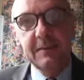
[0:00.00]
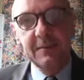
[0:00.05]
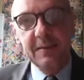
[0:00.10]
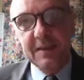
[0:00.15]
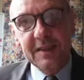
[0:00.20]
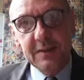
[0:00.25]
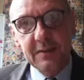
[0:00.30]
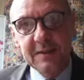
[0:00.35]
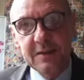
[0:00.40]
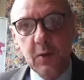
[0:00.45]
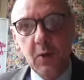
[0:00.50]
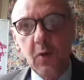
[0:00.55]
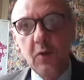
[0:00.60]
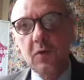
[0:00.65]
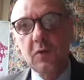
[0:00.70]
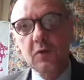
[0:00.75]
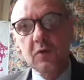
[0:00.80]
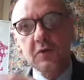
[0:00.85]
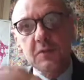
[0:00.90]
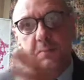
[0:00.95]
But there is all
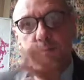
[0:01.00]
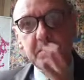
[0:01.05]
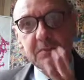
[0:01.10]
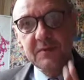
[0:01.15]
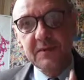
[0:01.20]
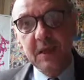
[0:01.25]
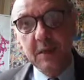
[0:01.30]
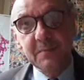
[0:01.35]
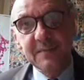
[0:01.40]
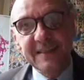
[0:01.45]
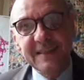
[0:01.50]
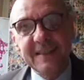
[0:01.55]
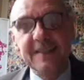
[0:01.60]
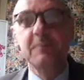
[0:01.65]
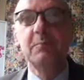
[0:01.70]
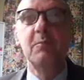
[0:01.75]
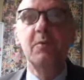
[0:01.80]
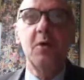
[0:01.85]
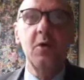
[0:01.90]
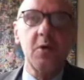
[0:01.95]
those mm, something
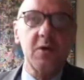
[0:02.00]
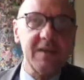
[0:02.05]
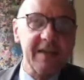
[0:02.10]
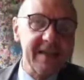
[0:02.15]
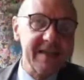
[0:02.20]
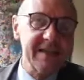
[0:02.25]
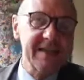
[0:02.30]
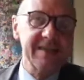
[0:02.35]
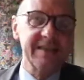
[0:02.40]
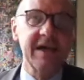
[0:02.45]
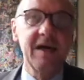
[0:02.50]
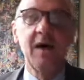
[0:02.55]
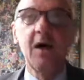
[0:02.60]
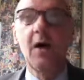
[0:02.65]
more that is